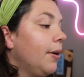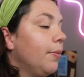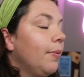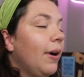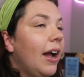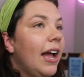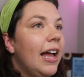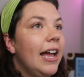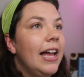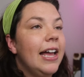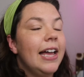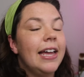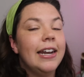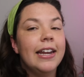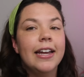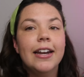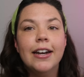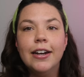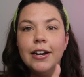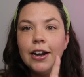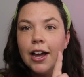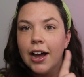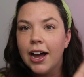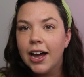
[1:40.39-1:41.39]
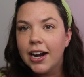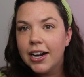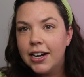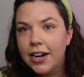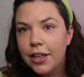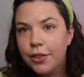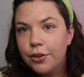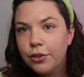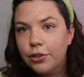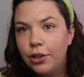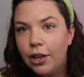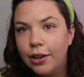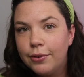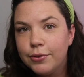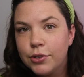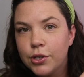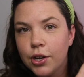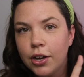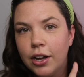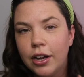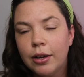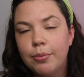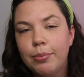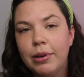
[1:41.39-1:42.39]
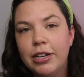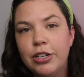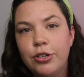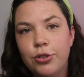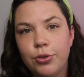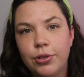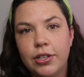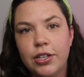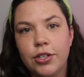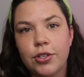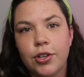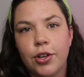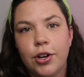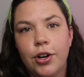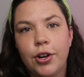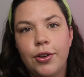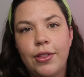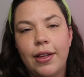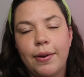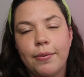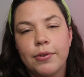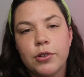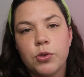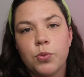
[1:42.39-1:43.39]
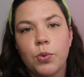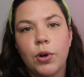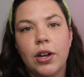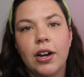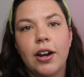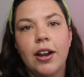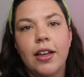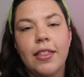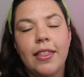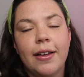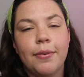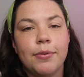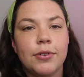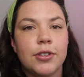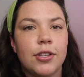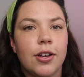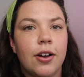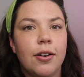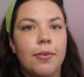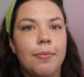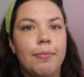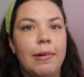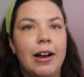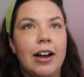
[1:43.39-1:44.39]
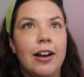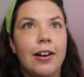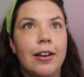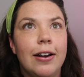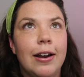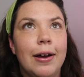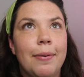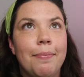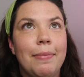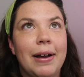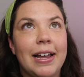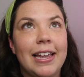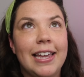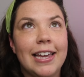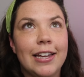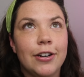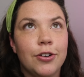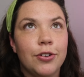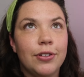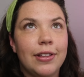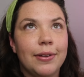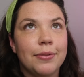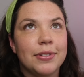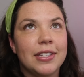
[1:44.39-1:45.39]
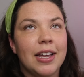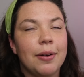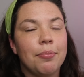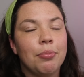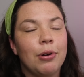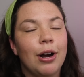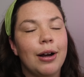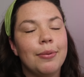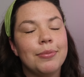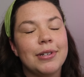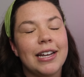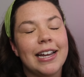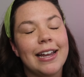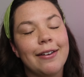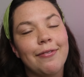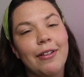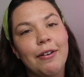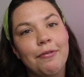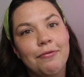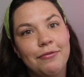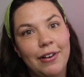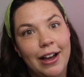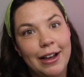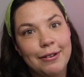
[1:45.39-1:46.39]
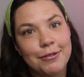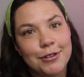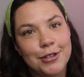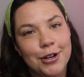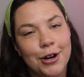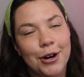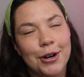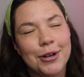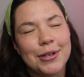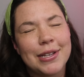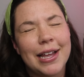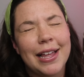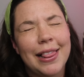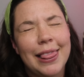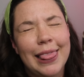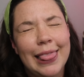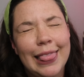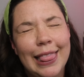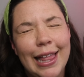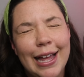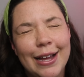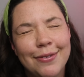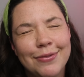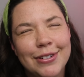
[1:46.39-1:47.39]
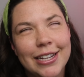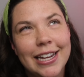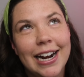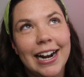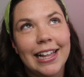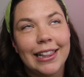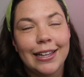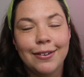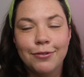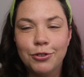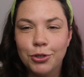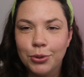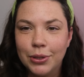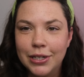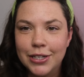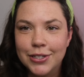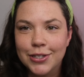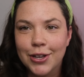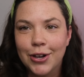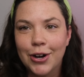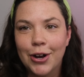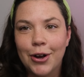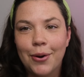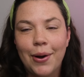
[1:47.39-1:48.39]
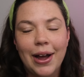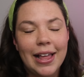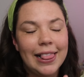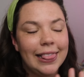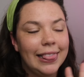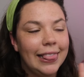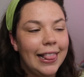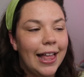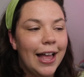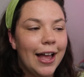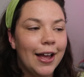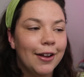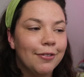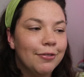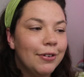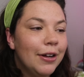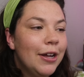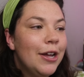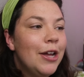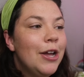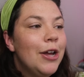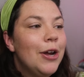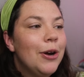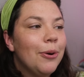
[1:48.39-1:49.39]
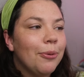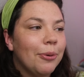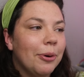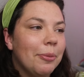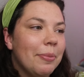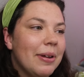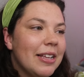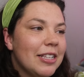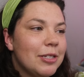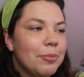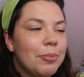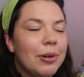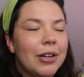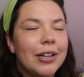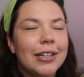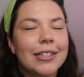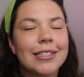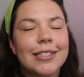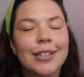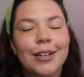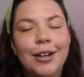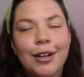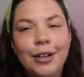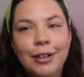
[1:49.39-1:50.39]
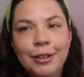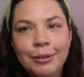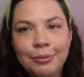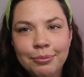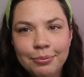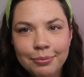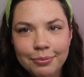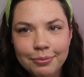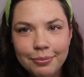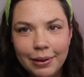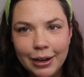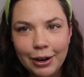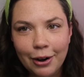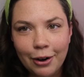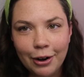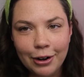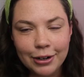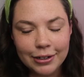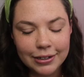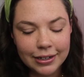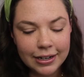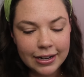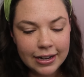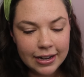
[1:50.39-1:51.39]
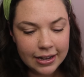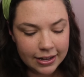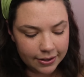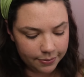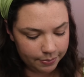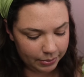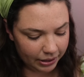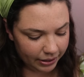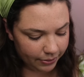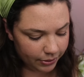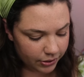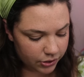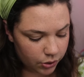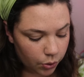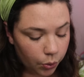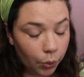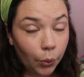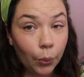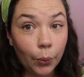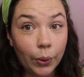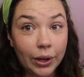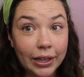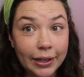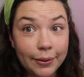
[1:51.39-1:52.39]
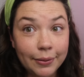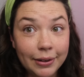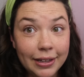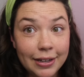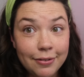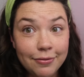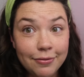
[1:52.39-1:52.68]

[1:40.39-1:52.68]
read Not Another Love Song by Julie Soto. That was one that was on my Kindle. That was that prompt. I gave that 5 stars. Loved it. I love Julie Soto. I love romance books. Oh, my heart. But it was really